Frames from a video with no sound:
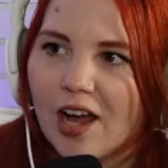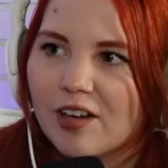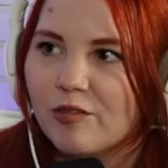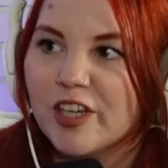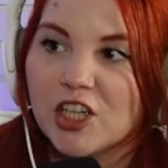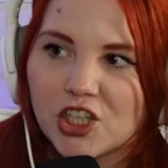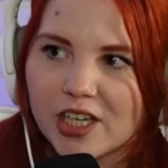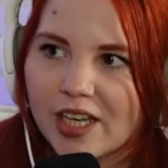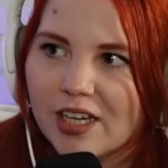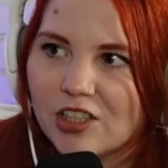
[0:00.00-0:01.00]
how to finish
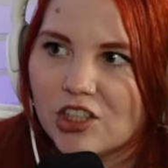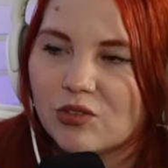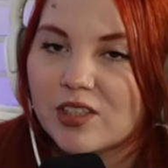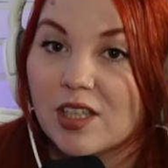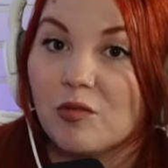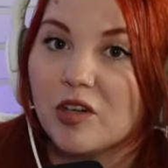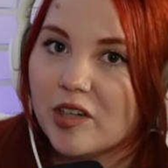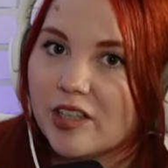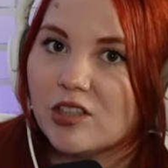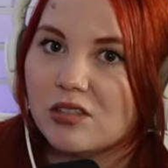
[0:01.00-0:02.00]
it and she was like
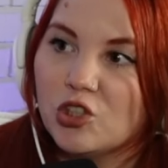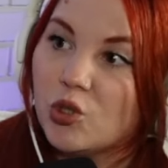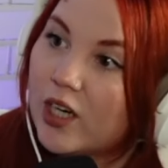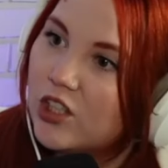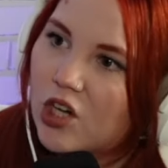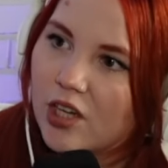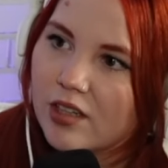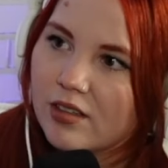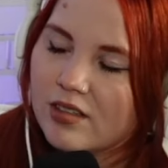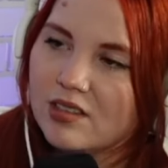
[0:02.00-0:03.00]
very strict
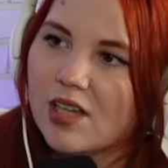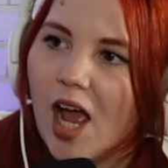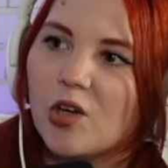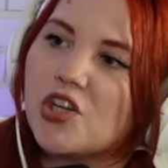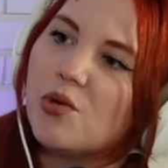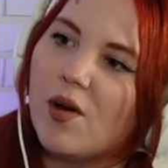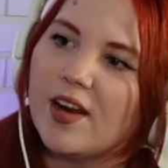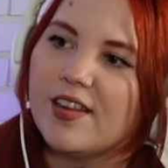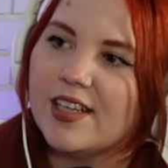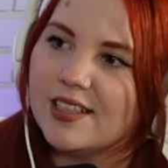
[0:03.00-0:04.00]
on how she
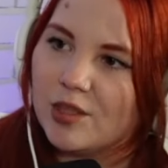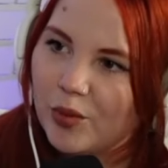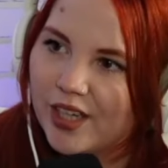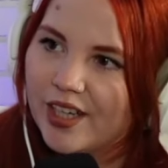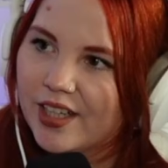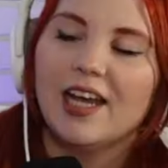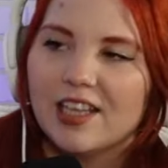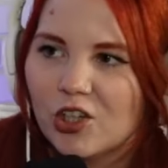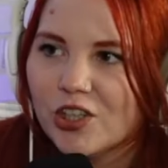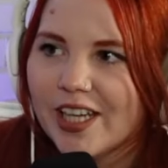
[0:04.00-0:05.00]
wanted things to be. It
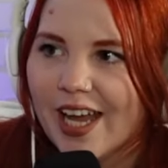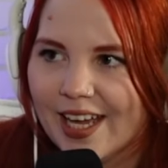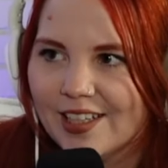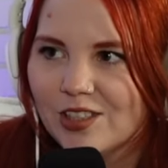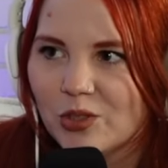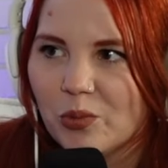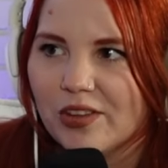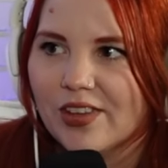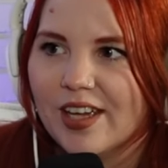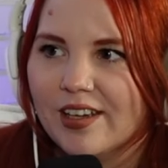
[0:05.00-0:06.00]
literally ends
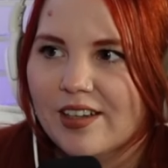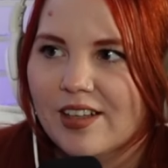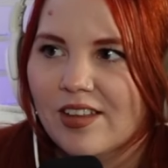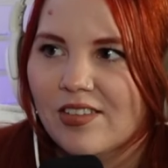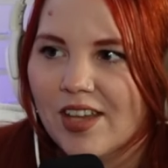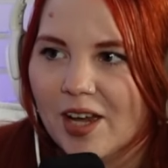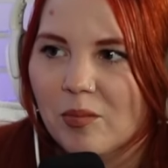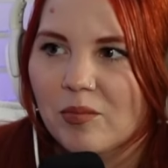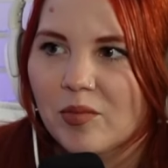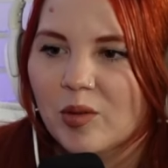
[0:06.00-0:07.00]
with like
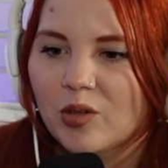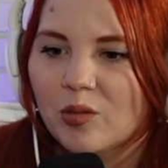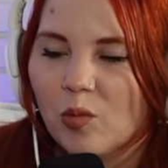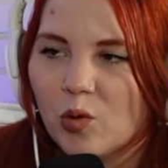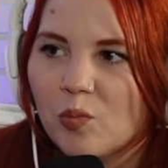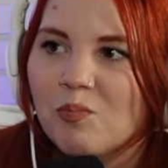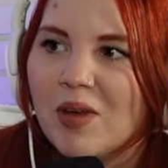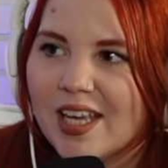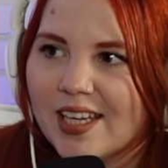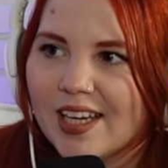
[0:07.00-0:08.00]
them
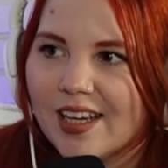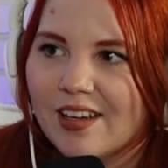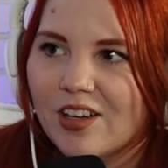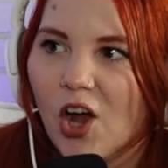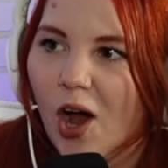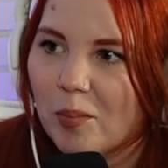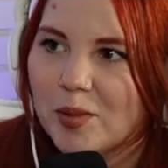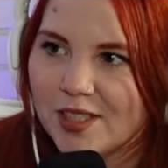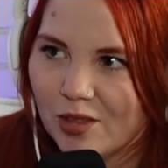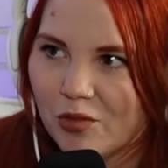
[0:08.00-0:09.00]
making
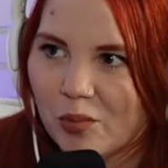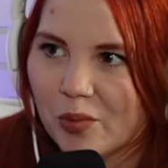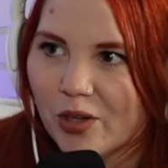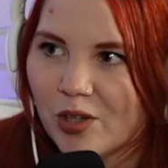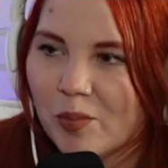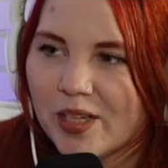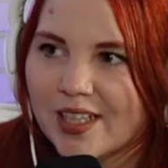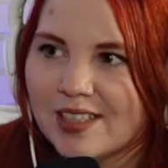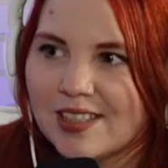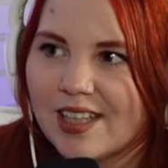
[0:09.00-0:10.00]
copies of the book, but
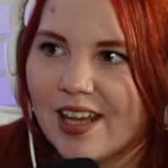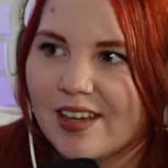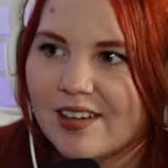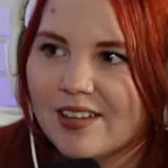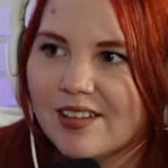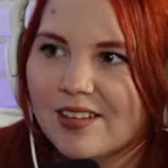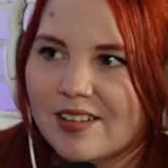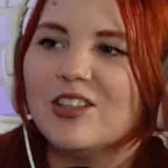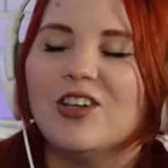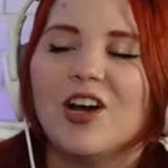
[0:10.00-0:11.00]
it's like
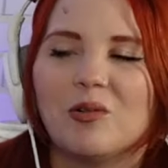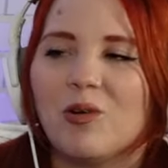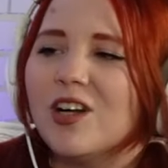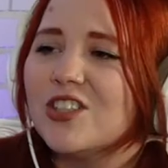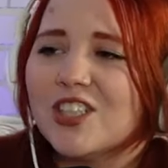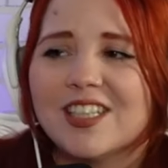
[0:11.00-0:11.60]
you gotta watch